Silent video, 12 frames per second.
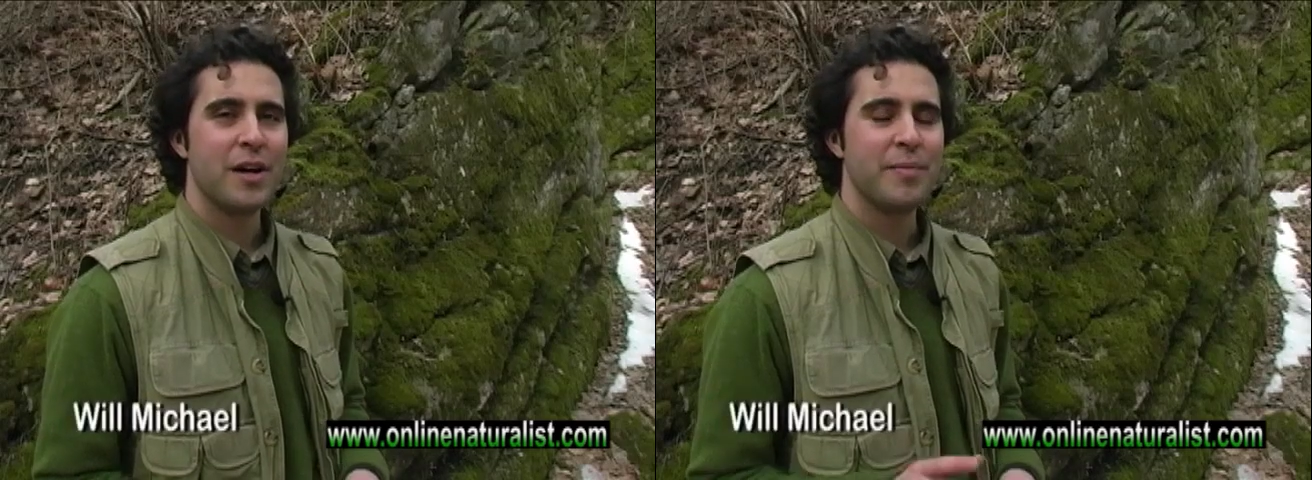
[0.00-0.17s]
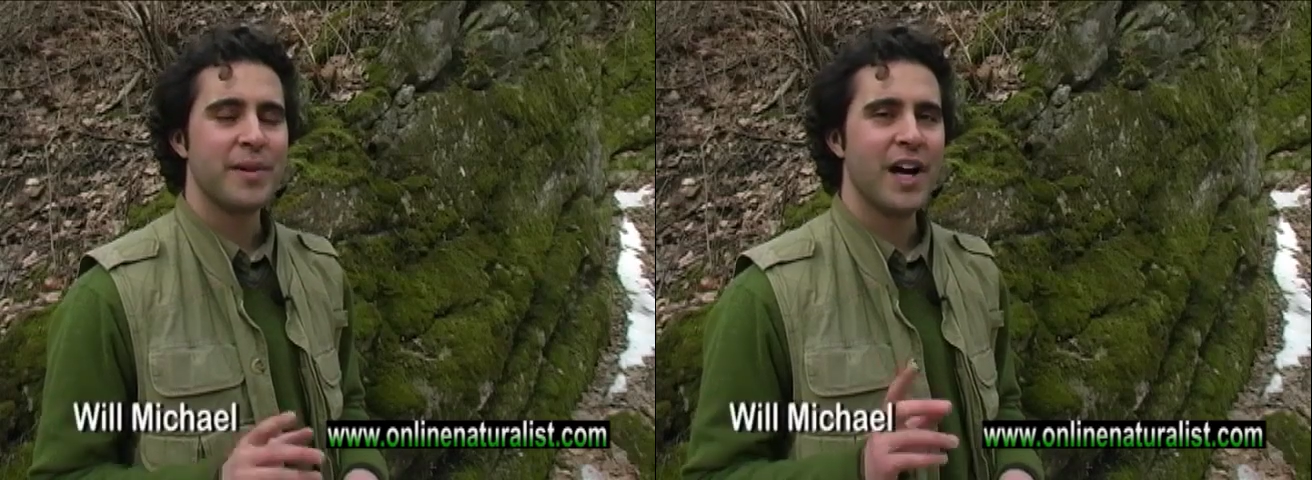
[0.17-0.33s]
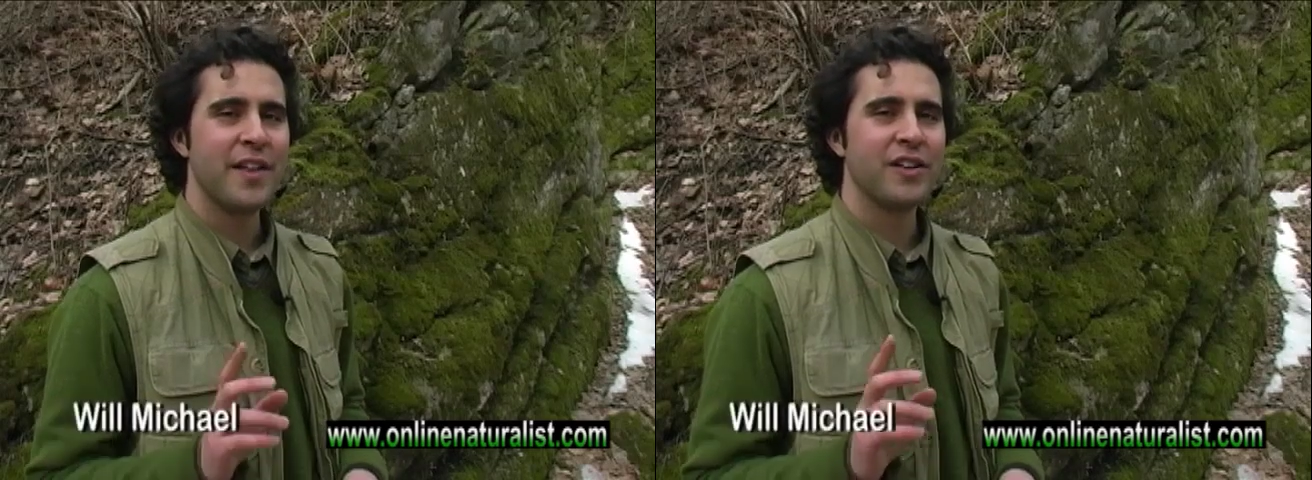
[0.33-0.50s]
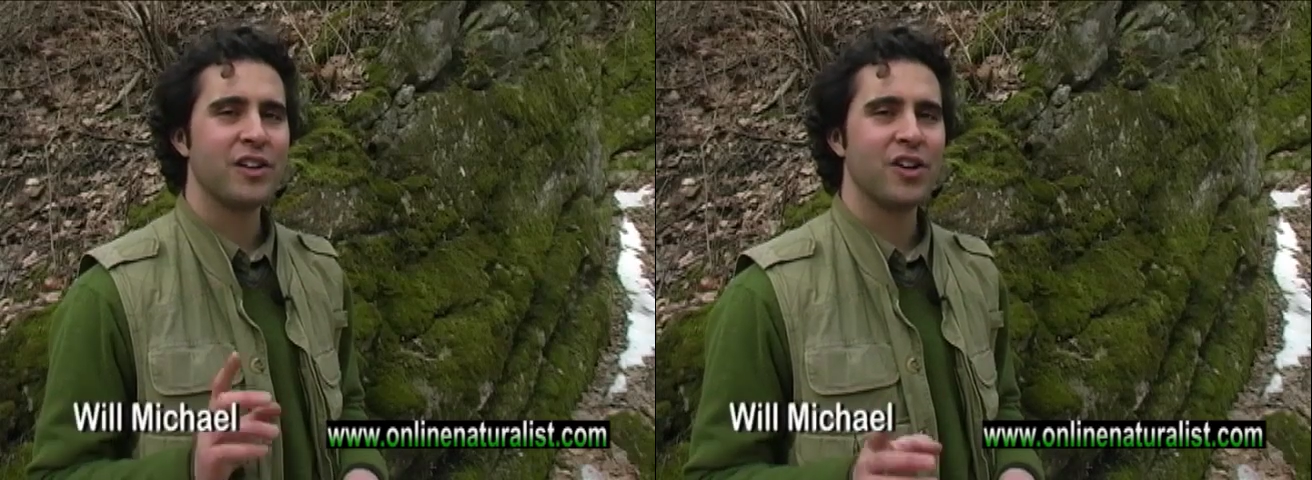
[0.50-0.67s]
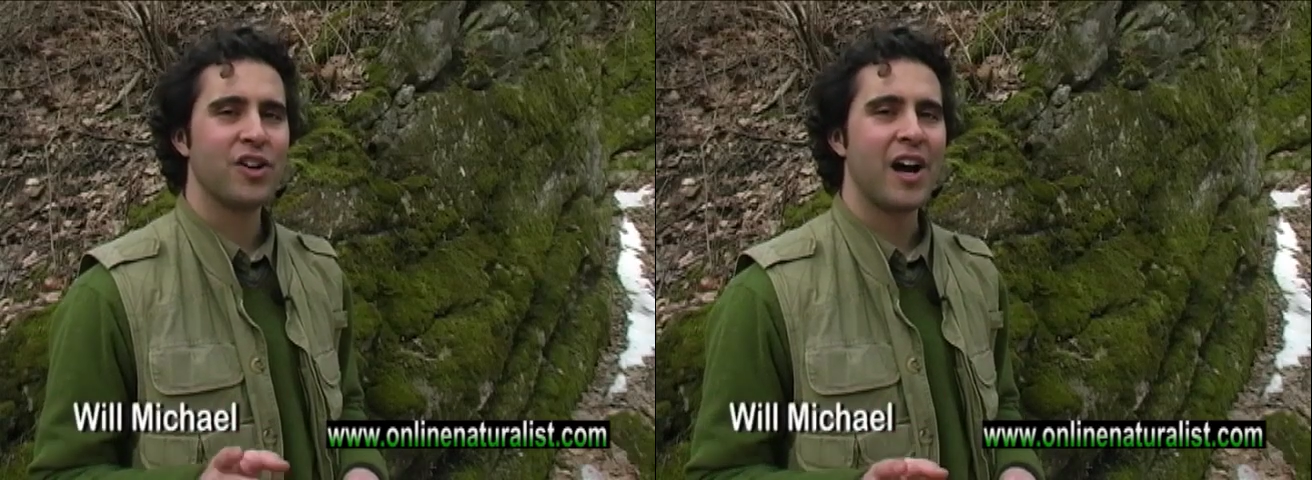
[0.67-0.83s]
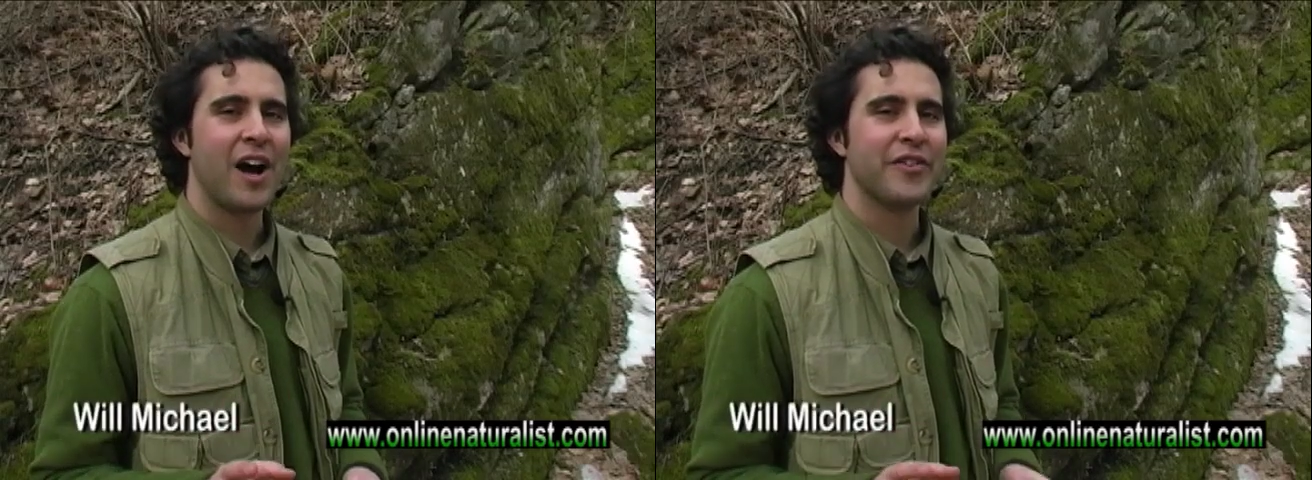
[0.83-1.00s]
be on the
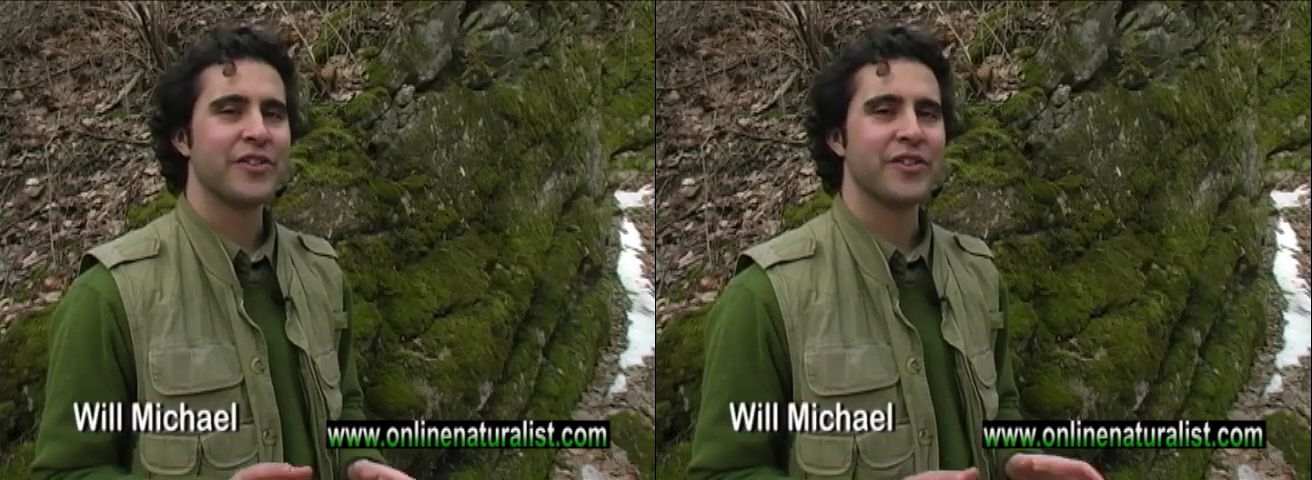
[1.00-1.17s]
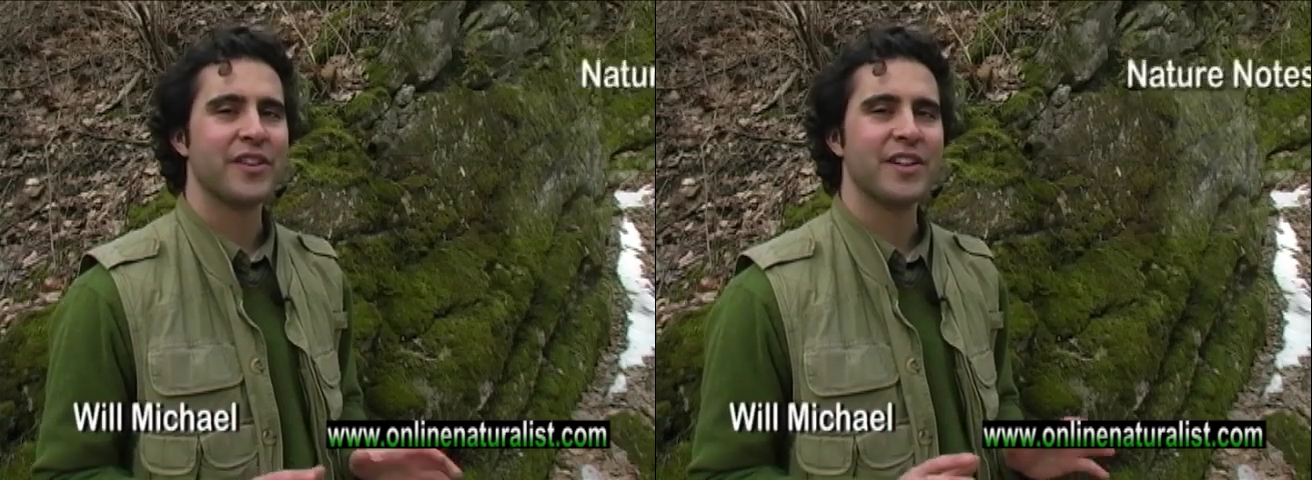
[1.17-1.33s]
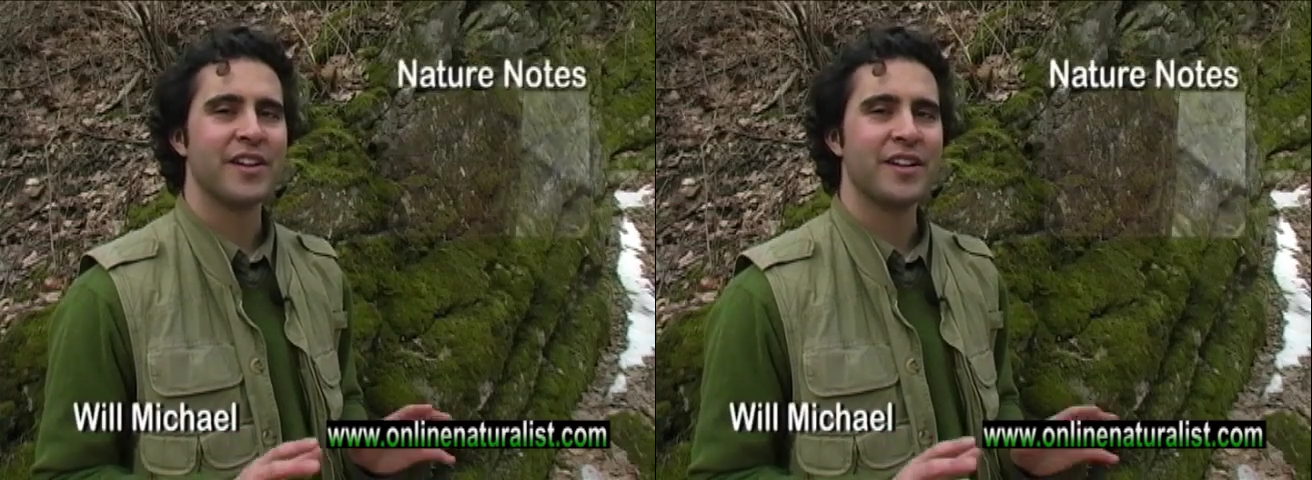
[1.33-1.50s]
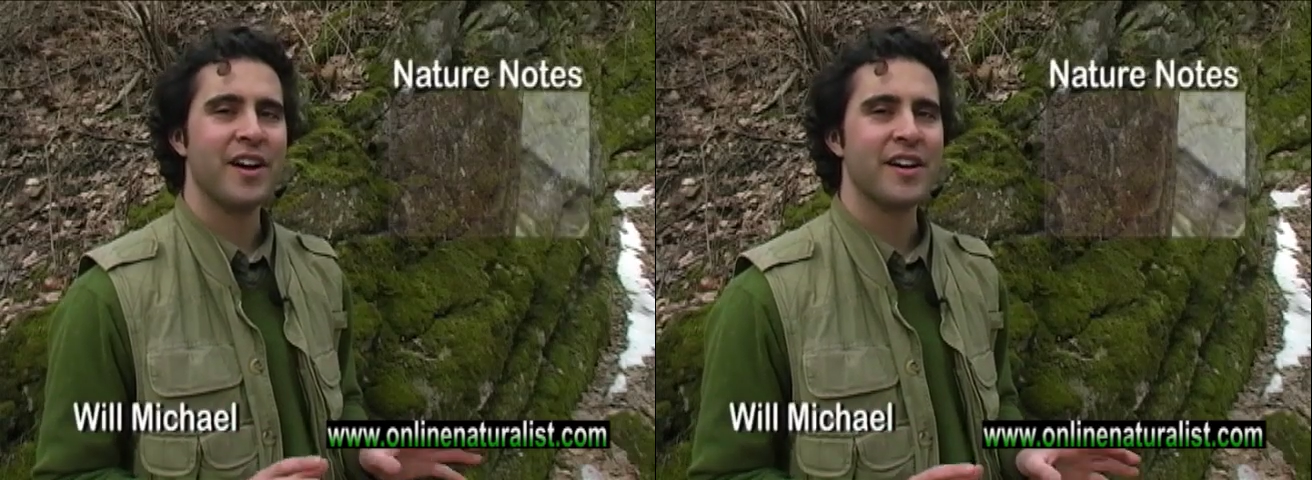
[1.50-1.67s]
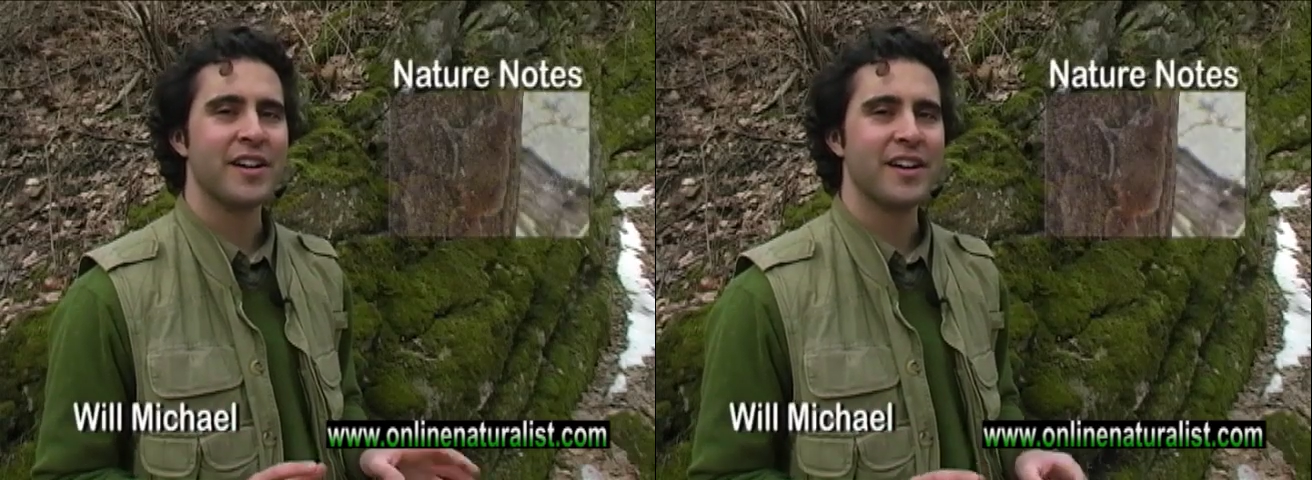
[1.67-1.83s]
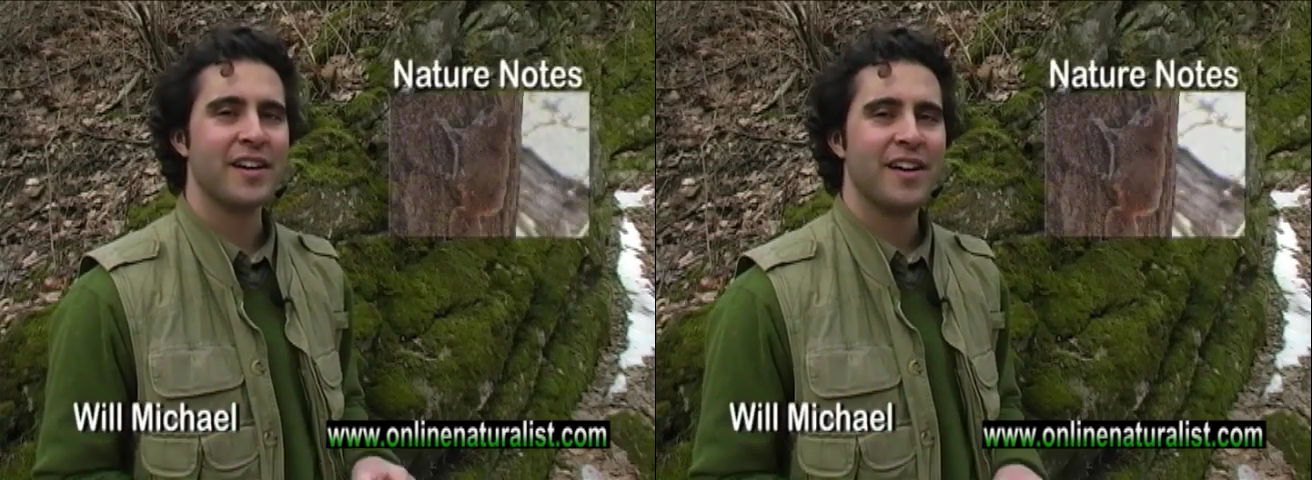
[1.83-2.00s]
lookout during the
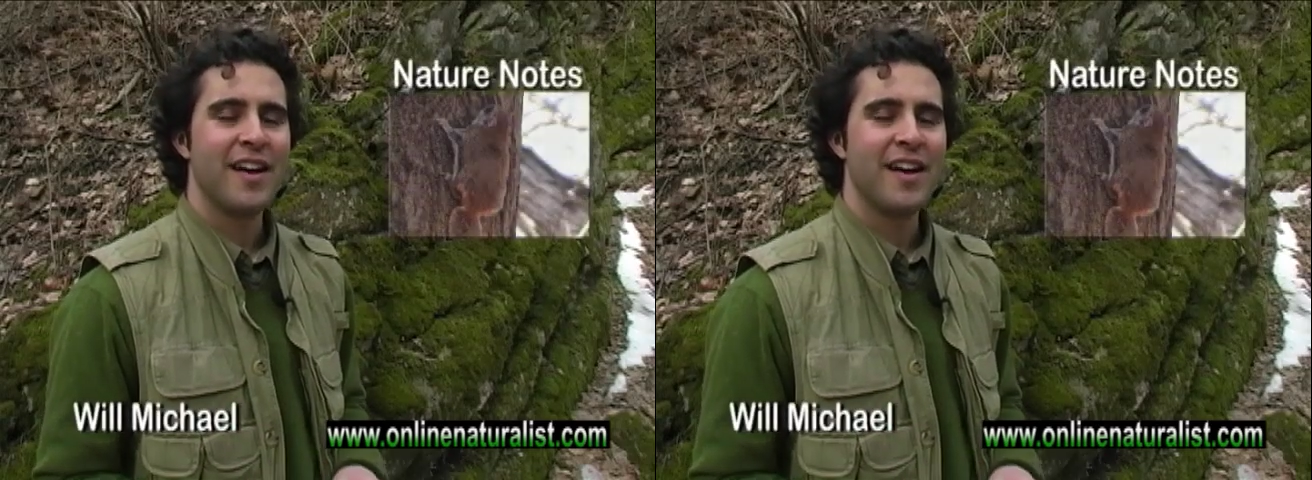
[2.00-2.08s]
night,